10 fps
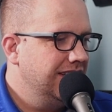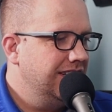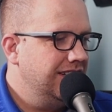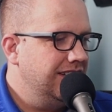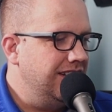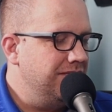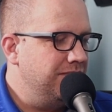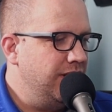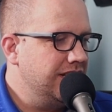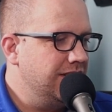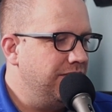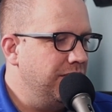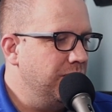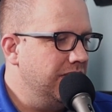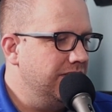And it breaks a
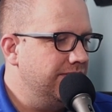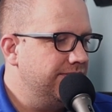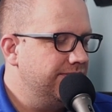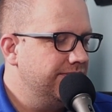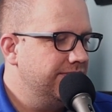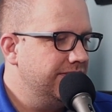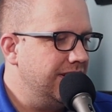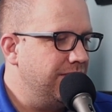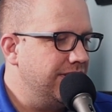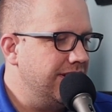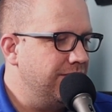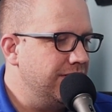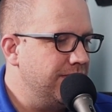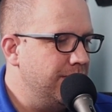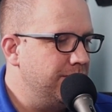few of
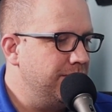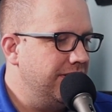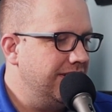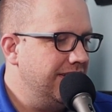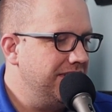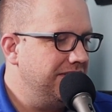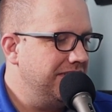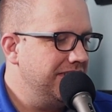Jeffrey's ribs, but hey, at least